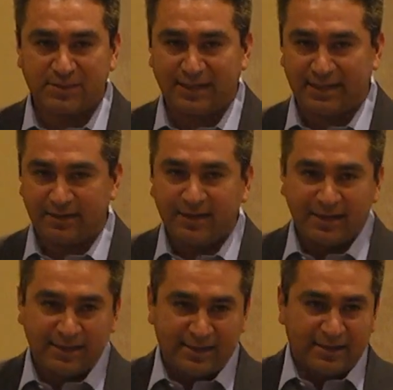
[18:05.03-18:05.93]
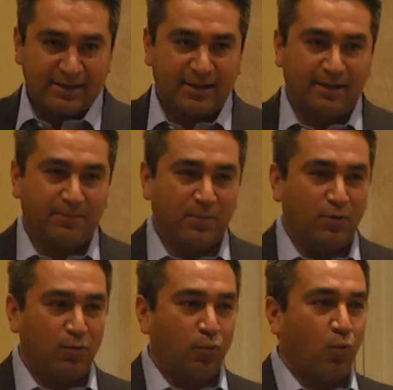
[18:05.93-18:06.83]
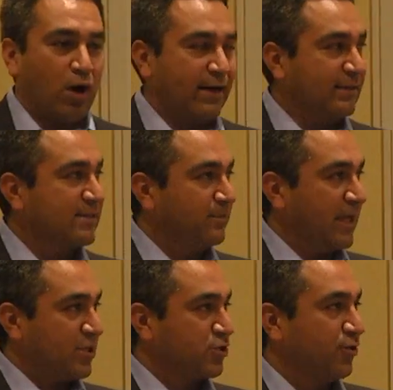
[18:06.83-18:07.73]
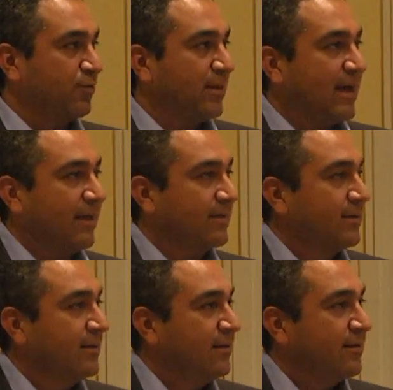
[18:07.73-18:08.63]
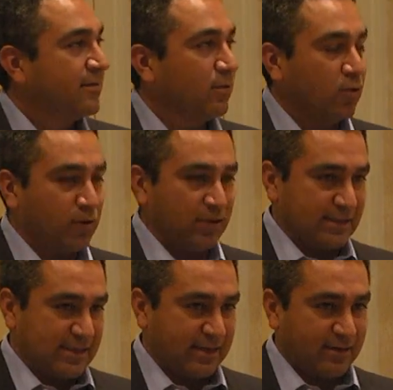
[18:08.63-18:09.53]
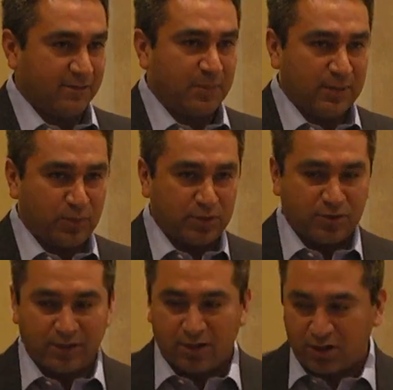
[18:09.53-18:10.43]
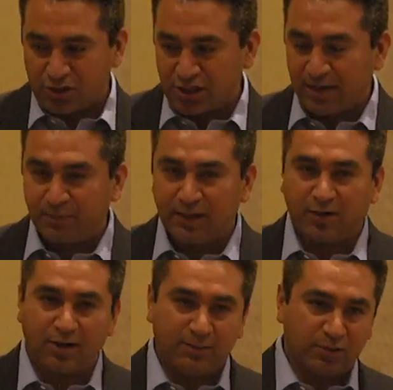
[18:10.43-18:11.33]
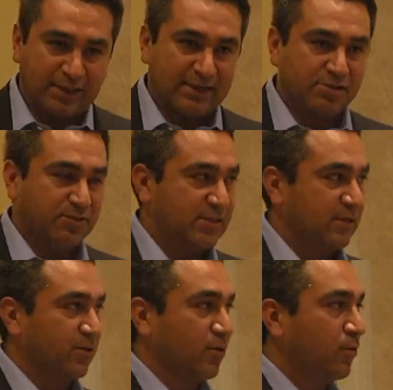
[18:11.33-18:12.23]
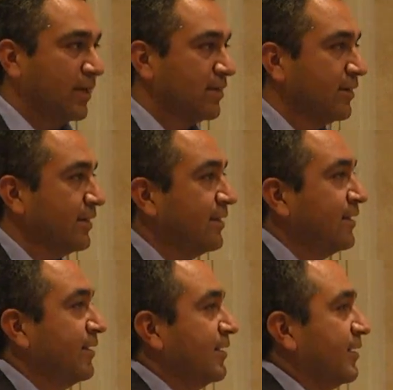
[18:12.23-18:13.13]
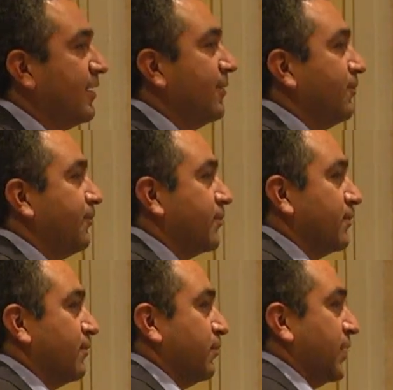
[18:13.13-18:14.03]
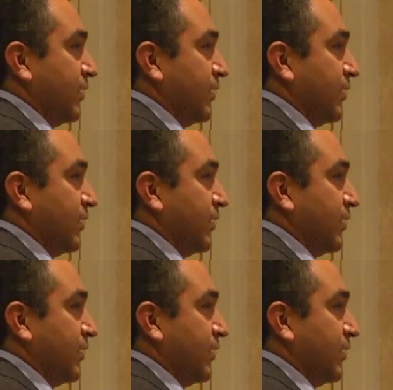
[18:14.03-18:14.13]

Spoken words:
Again, wanting to make sure that the local intent of people doing car shopping are able to get to a dealer quickly, but